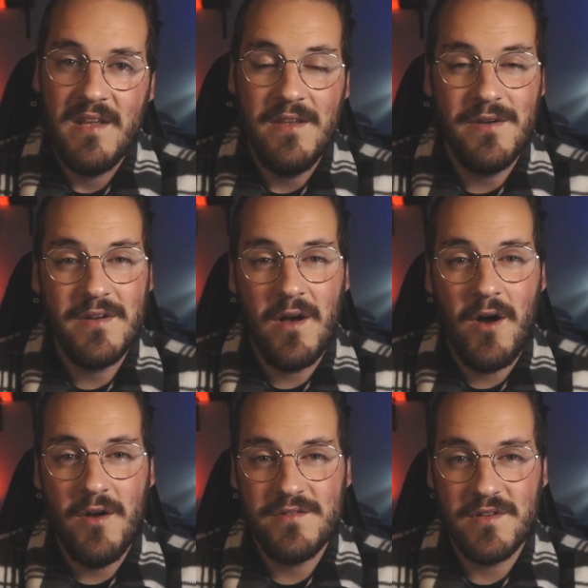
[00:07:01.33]
You can
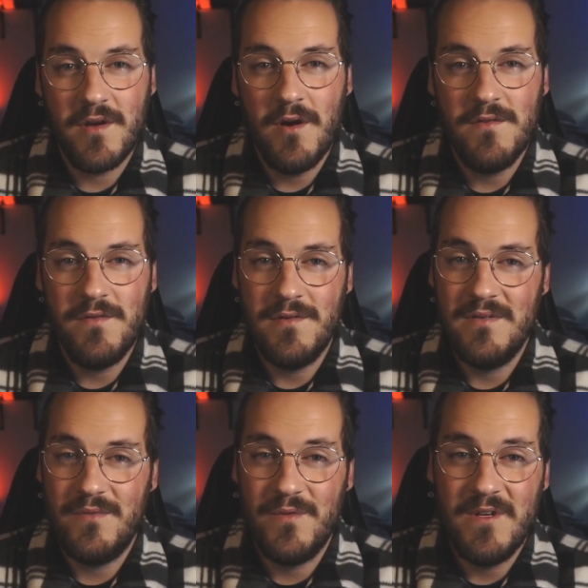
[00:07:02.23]
also go to the
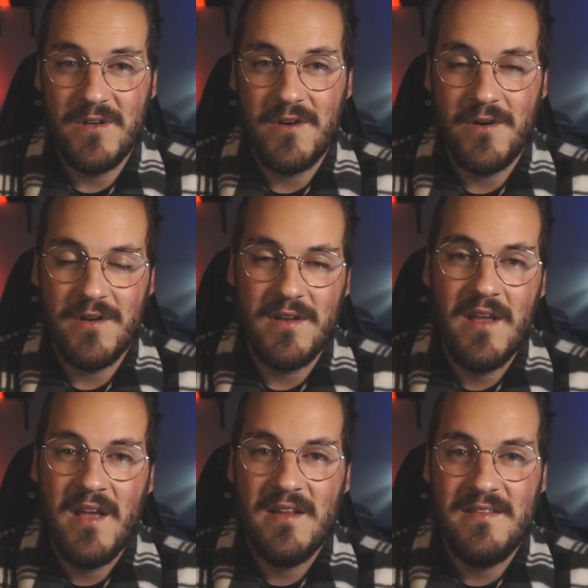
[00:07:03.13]
Duino-Coin
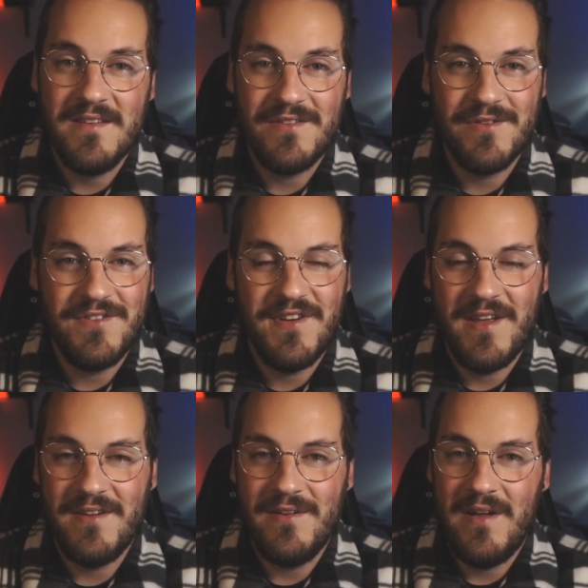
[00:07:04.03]
Discord
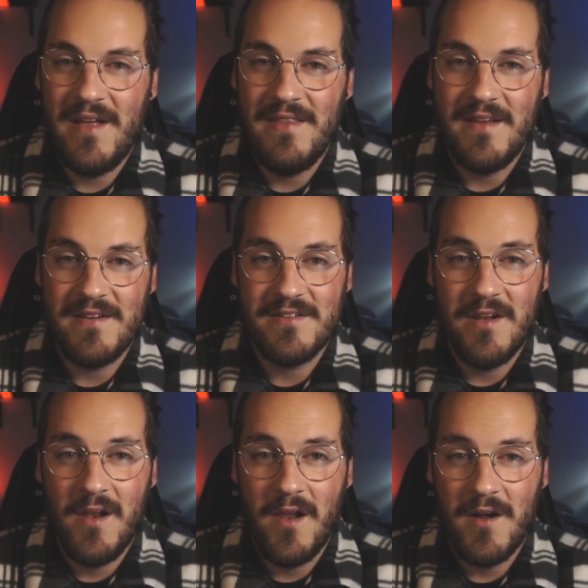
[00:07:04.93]
channel and there's a
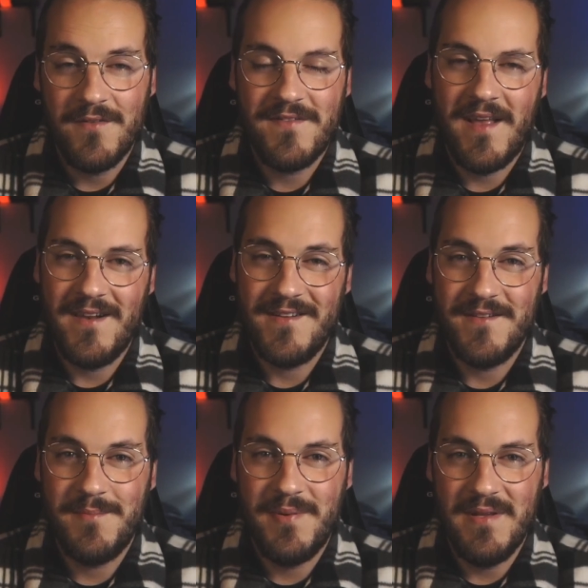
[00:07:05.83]
lot of
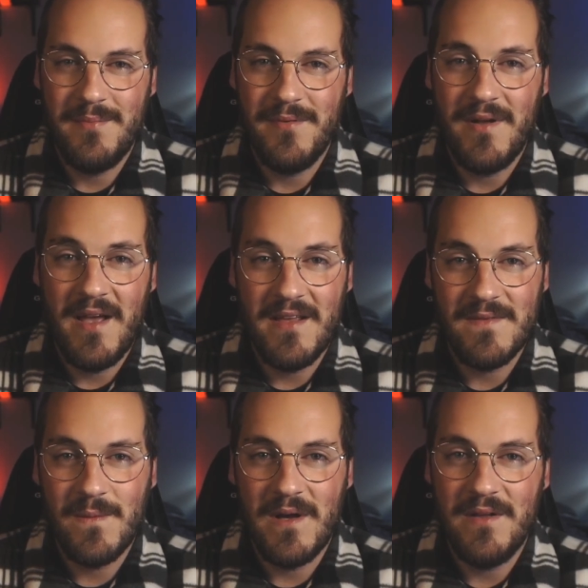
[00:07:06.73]
talented people
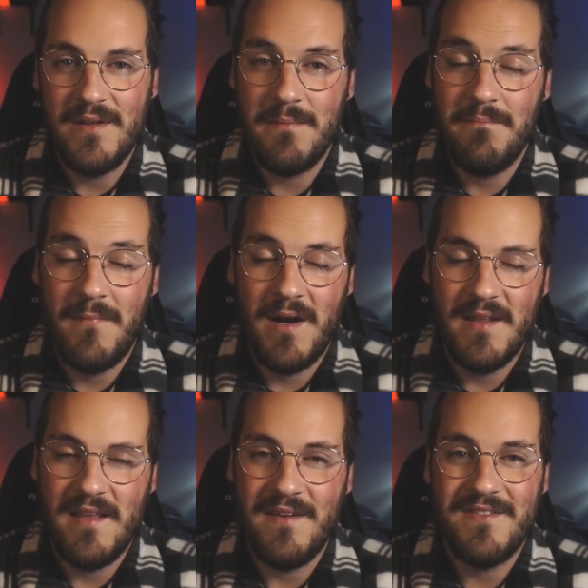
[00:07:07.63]
as well that
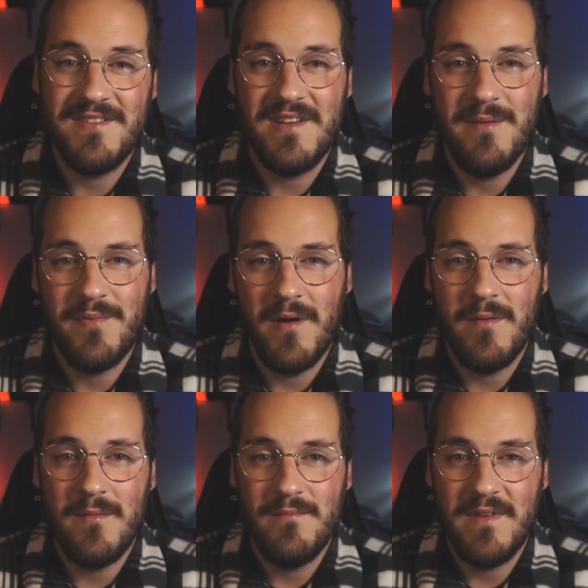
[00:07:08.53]
might have the same
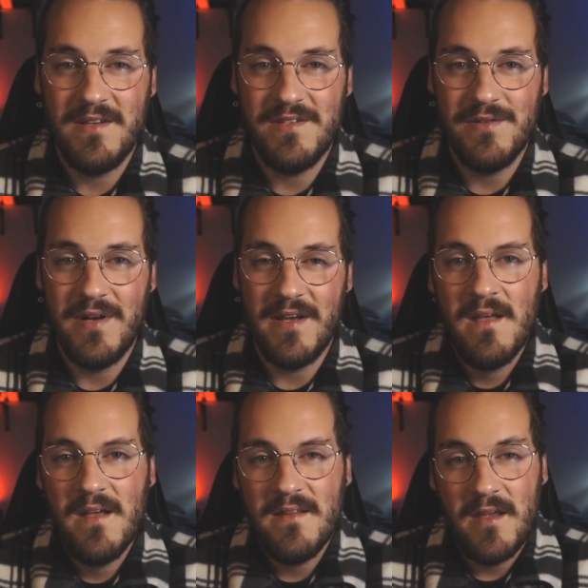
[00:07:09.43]
problem that you had.
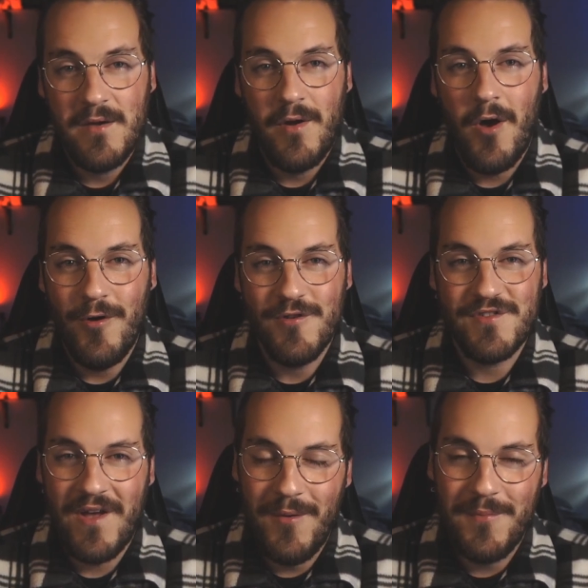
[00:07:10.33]
They could
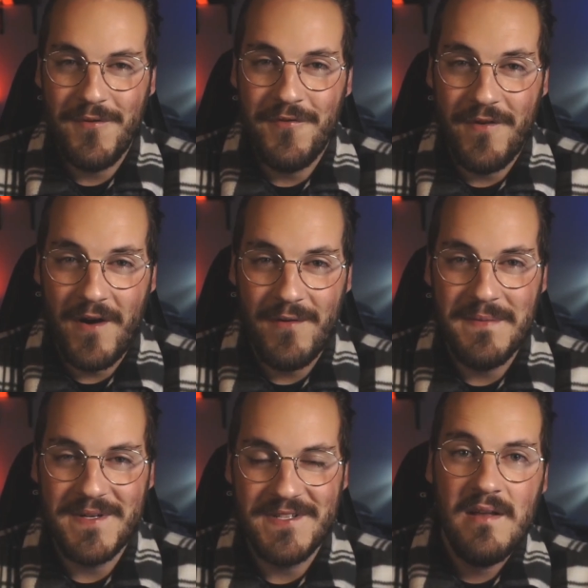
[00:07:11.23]
also help you very
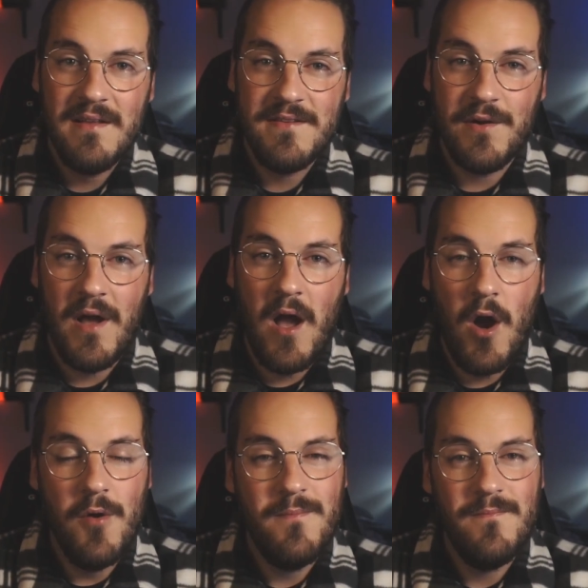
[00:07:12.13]
much. So I
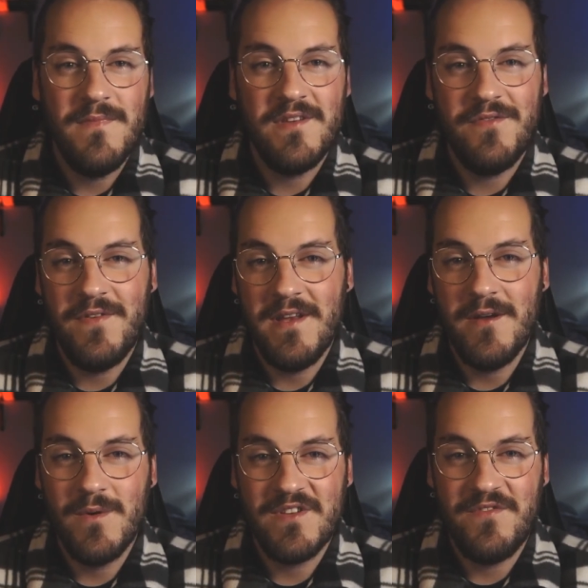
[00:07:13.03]
hope this
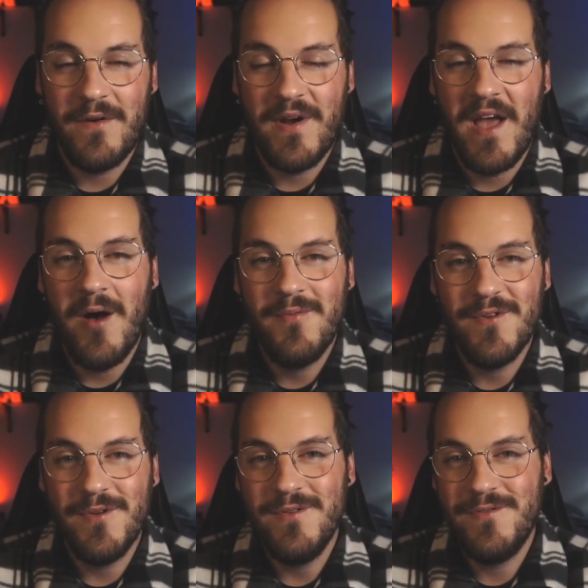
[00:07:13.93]
video was very
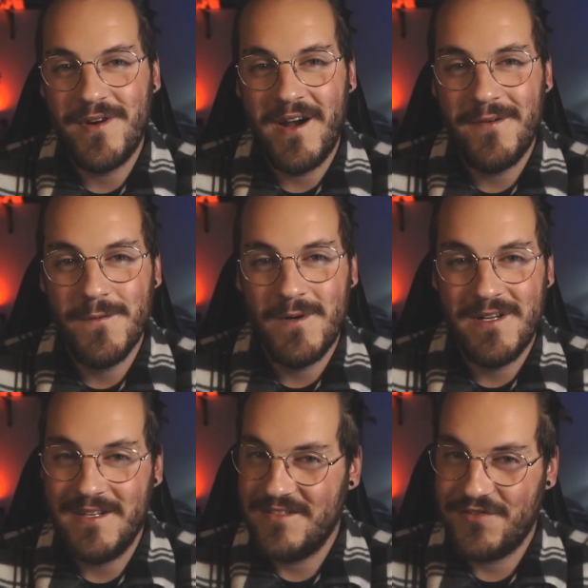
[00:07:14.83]
helpful for
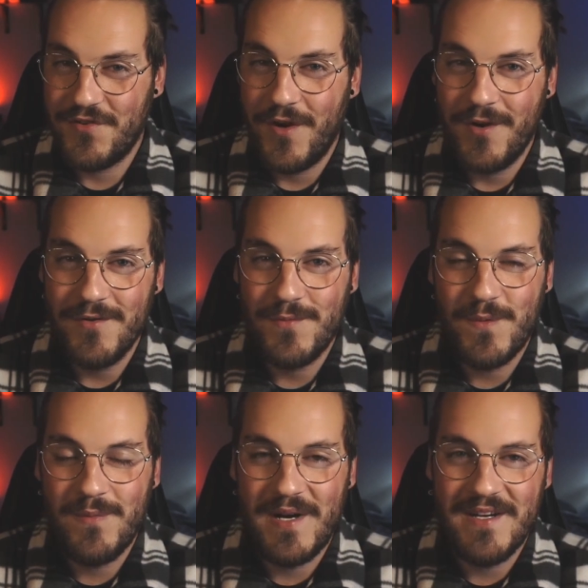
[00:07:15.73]
everyone that struggles
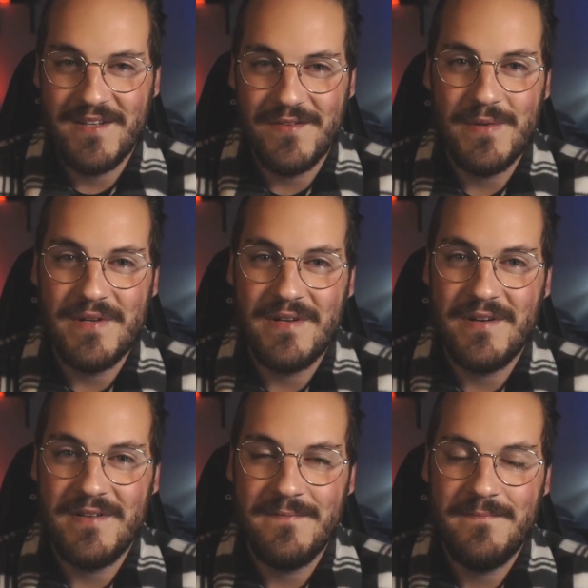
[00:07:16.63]
with mining
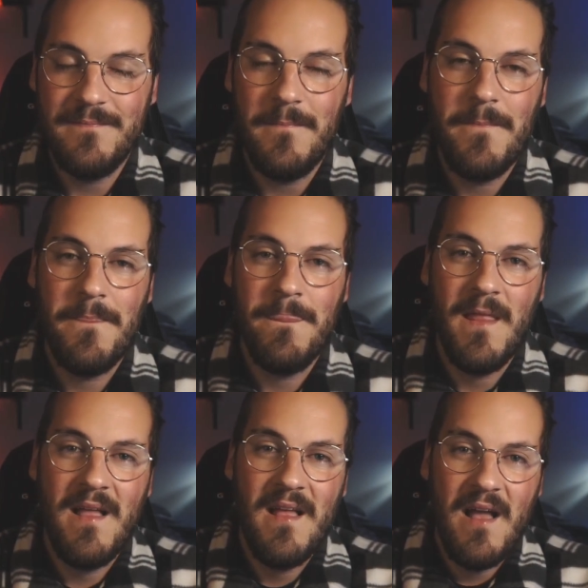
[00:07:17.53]
Duino-Coin.
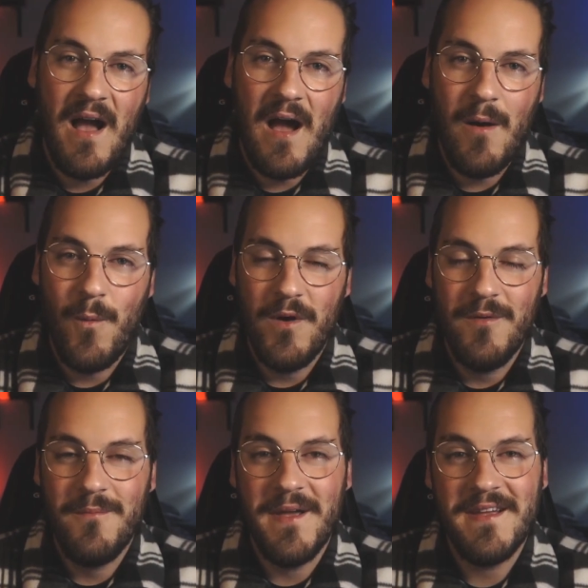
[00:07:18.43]
I
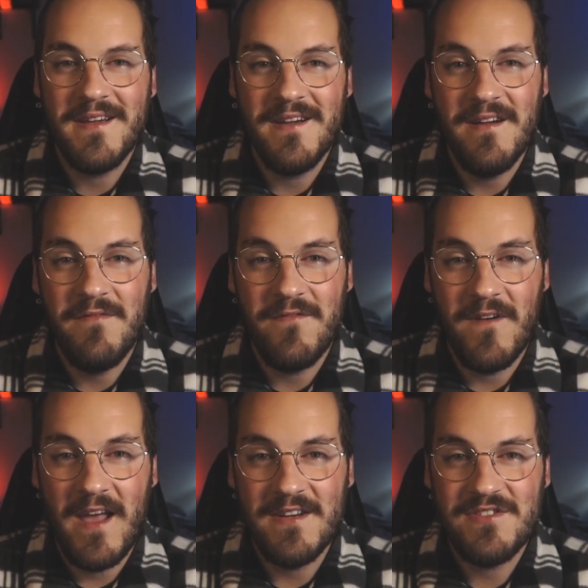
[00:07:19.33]
will make a
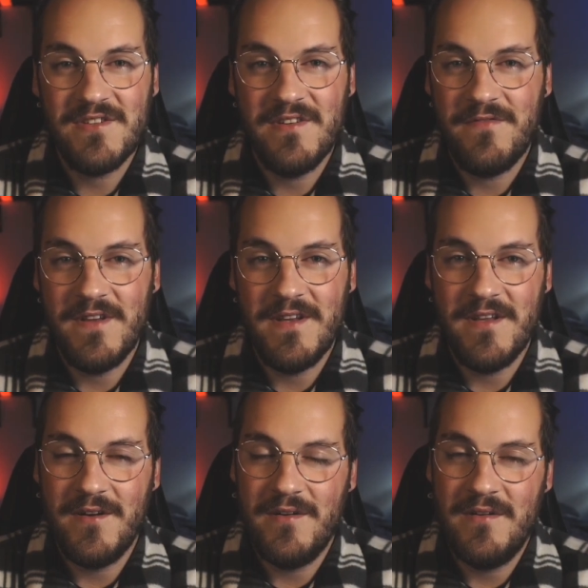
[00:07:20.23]
flash
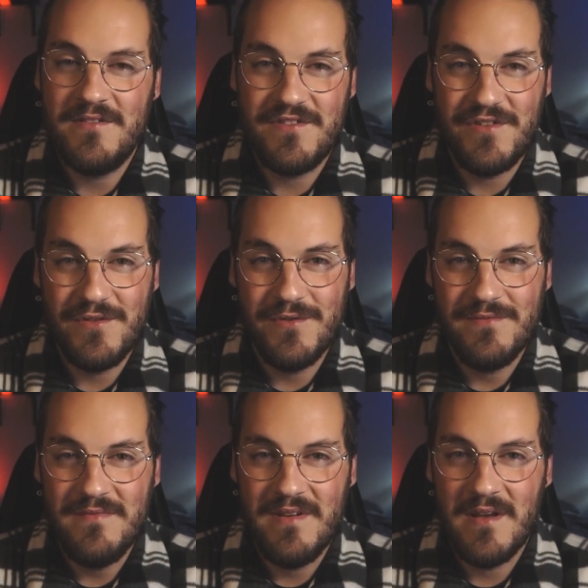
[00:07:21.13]
video
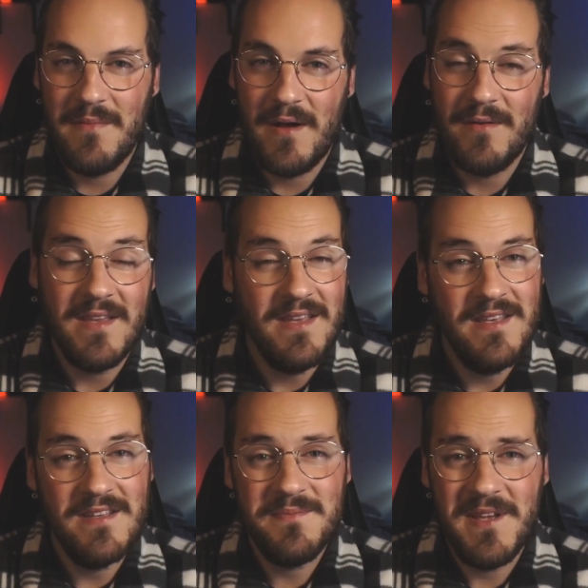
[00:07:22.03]
soon about the
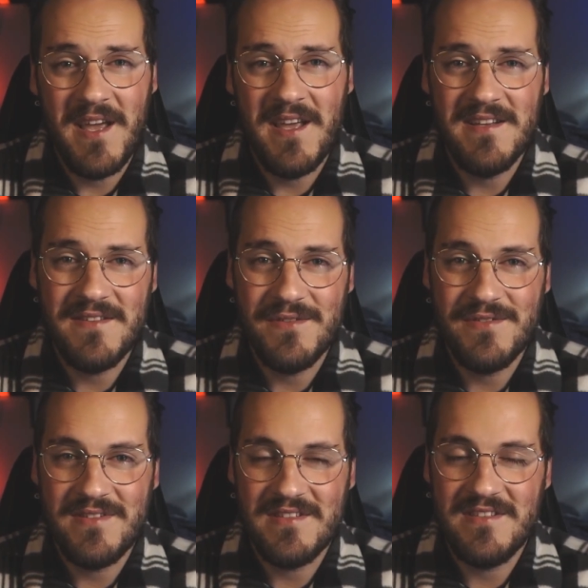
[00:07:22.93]

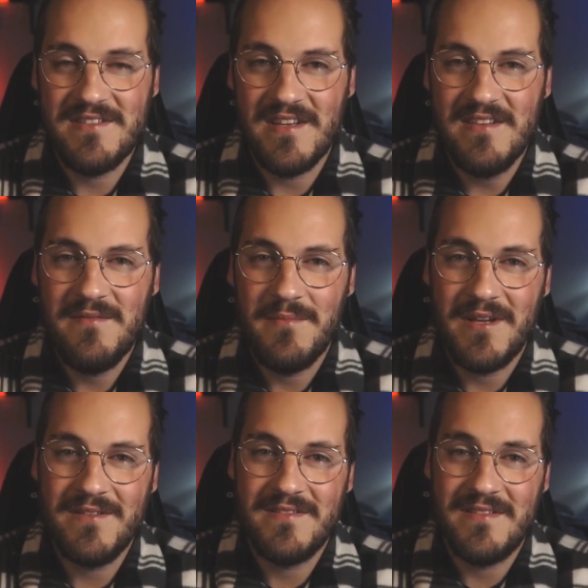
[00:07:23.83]
ESP8266
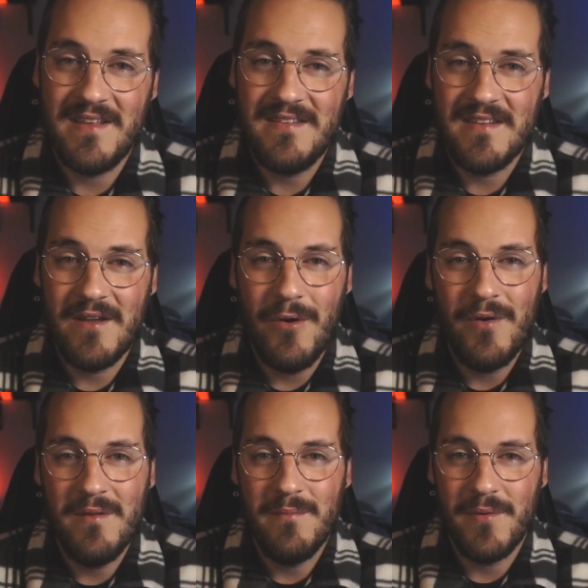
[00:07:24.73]
because that's the
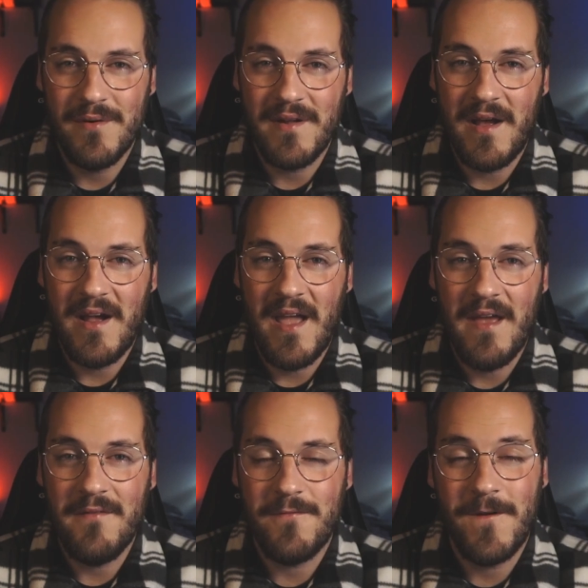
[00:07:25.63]
only board I
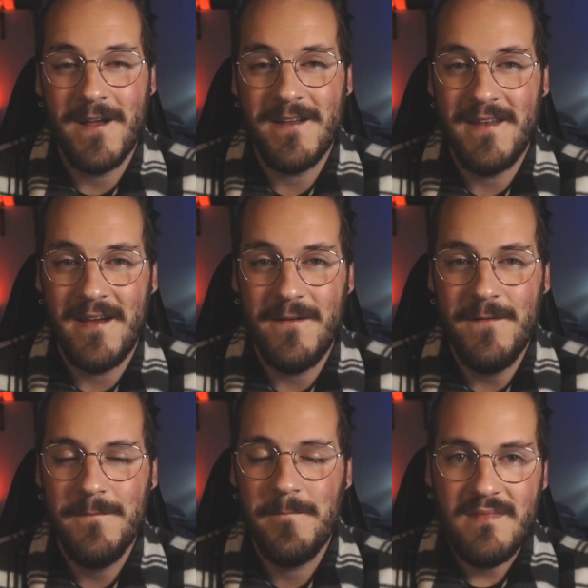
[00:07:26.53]
have right now.